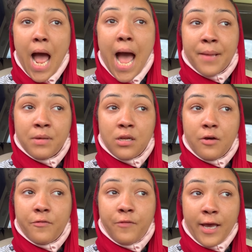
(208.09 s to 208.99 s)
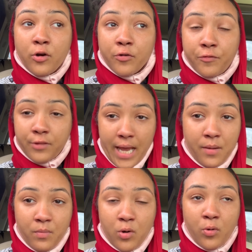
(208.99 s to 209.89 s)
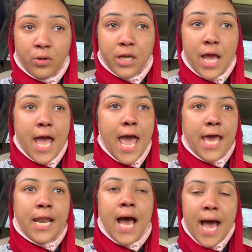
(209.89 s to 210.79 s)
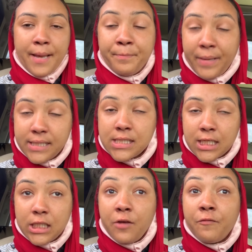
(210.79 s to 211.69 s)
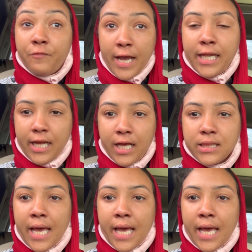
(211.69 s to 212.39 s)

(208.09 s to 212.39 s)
I'm in fight or flight mode and I'm basically fighting.